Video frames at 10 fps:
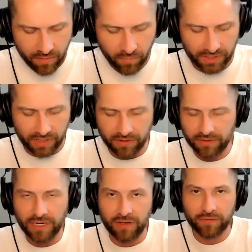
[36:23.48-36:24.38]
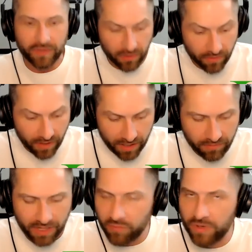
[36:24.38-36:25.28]
But they'll
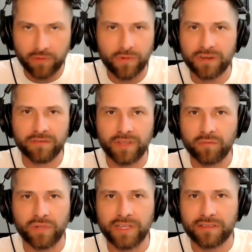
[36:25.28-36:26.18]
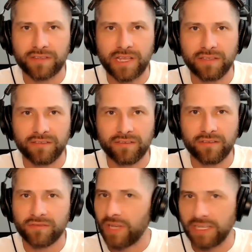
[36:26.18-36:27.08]
like week 1, they play the Saints.
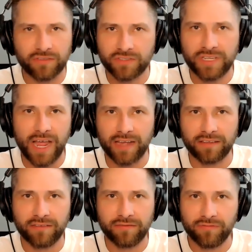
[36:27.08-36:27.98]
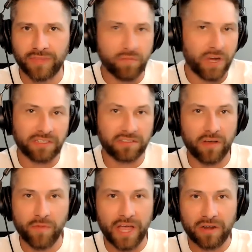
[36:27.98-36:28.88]
Saints are stacked. They might just
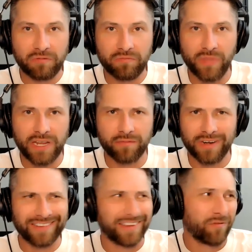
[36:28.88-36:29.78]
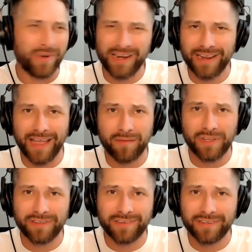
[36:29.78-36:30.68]
come out and beat them, and it's like, what
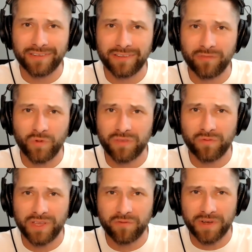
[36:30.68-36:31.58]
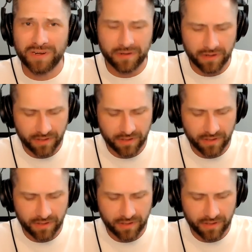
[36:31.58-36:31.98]
happened with week 1?